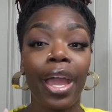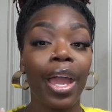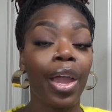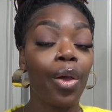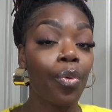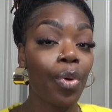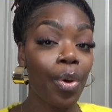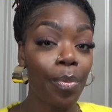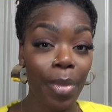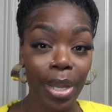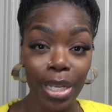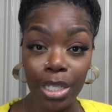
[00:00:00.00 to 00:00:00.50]
and
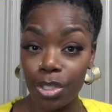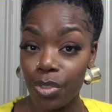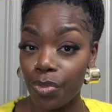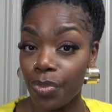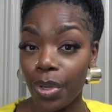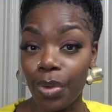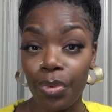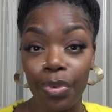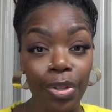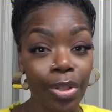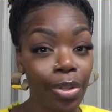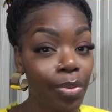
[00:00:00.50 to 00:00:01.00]
what makes you
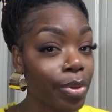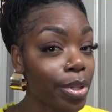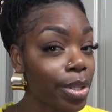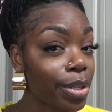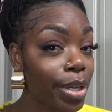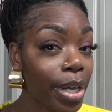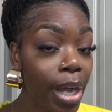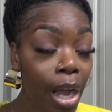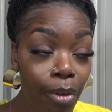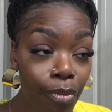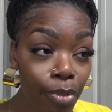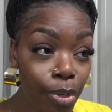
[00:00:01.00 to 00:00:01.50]
feel really
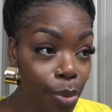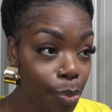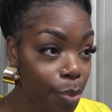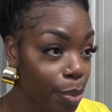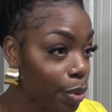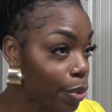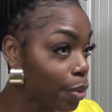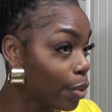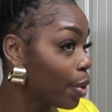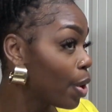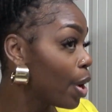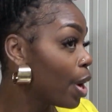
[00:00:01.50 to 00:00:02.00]

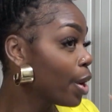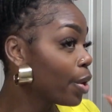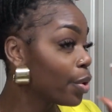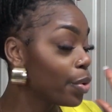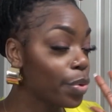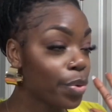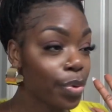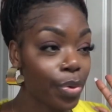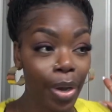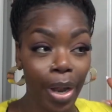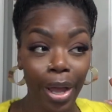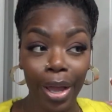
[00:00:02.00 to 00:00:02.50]
comfortable. You
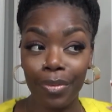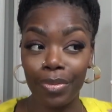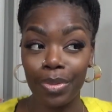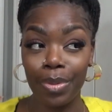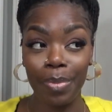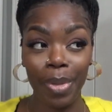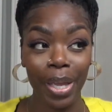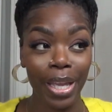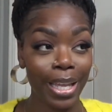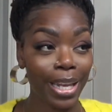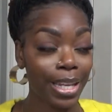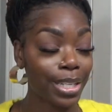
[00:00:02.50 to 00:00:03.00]
do not have to
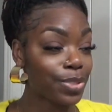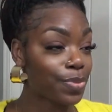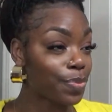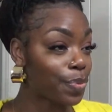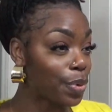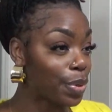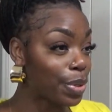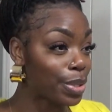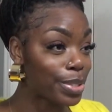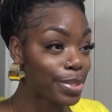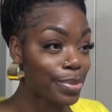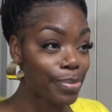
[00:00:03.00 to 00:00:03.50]
make it as
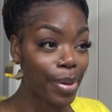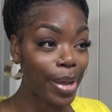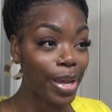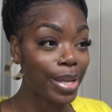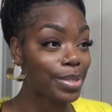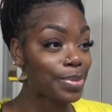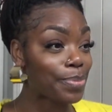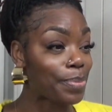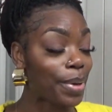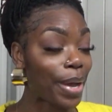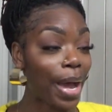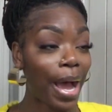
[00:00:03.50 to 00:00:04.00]
full as
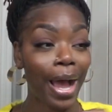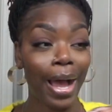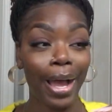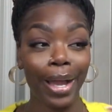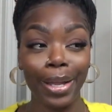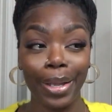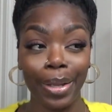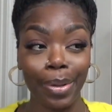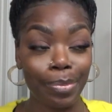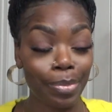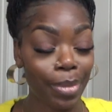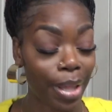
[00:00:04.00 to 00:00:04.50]
mine, but
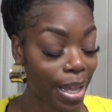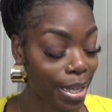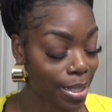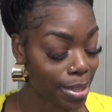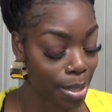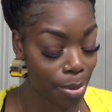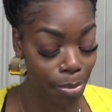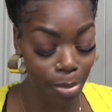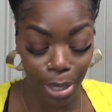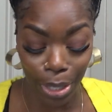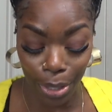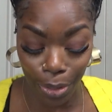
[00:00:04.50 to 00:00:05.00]
I am like the
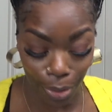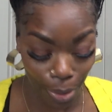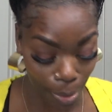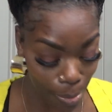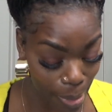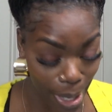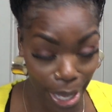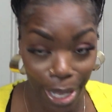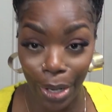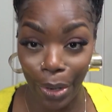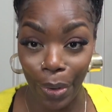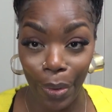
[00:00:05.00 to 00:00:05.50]
bigger the
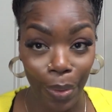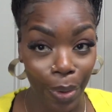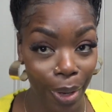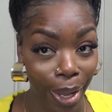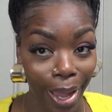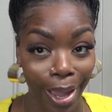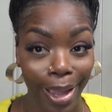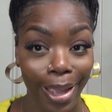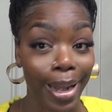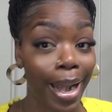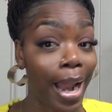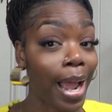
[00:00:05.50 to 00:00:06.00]
better,
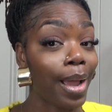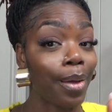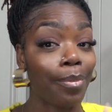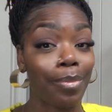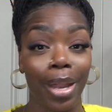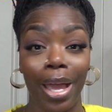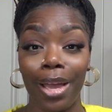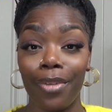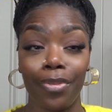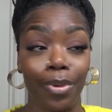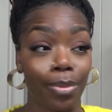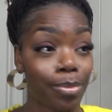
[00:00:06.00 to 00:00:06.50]
okay? And I am
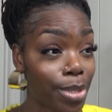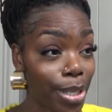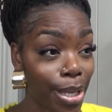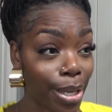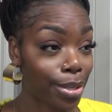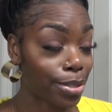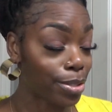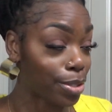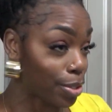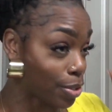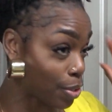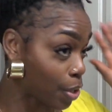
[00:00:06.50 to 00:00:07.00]
not from
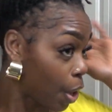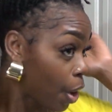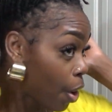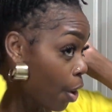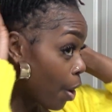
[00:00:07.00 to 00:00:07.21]
Texas.